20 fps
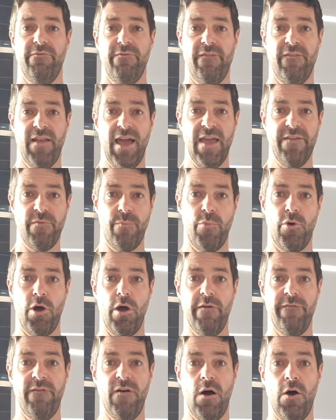flavour
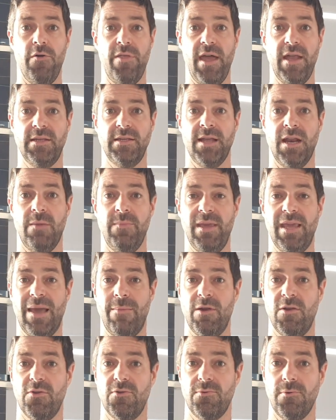profile that's going to be
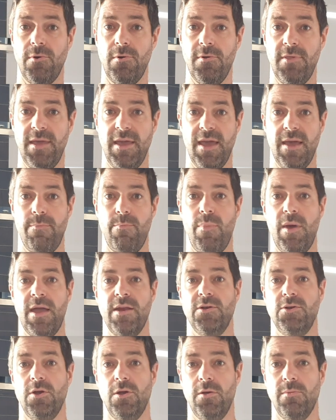coming through there
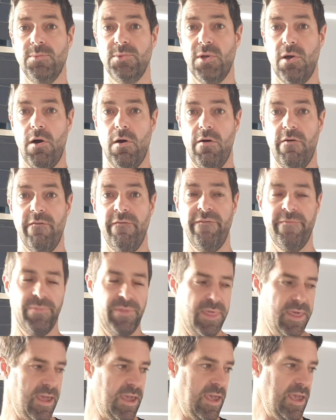in terms of
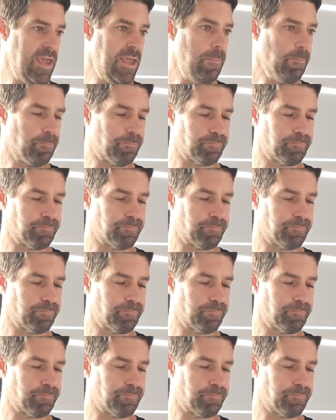the